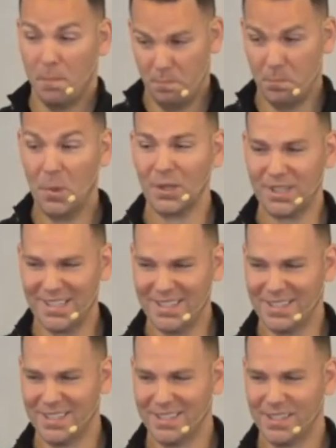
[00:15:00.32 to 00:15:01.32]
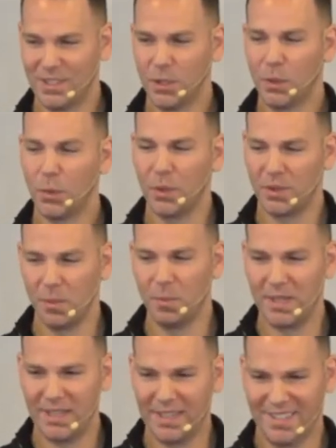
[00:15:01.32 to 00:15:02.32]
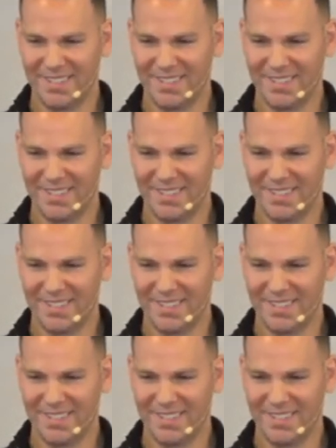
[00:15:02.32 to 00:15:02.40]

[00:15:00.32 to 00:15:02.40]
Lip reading: billion with a B.